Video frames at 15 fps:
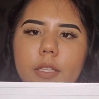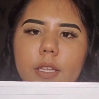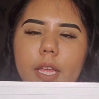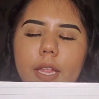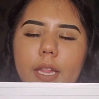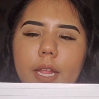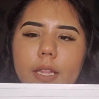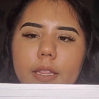
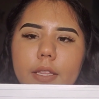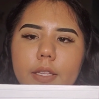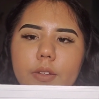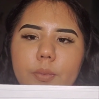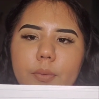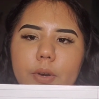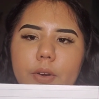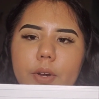And then
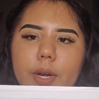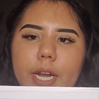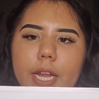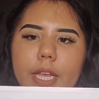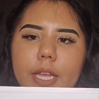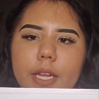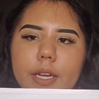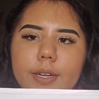right
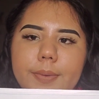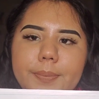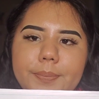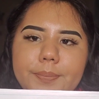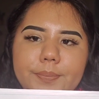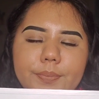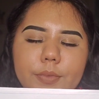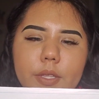here,
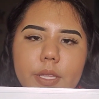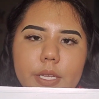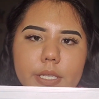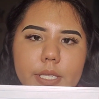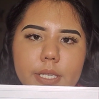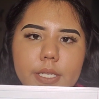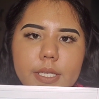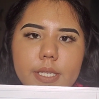
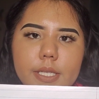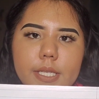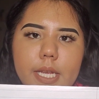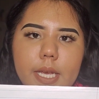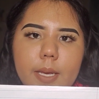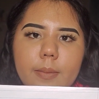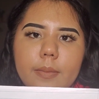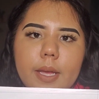this is the
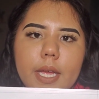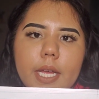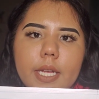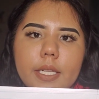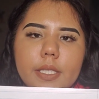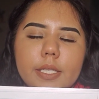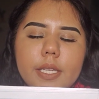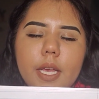same
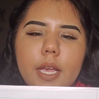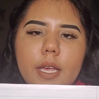as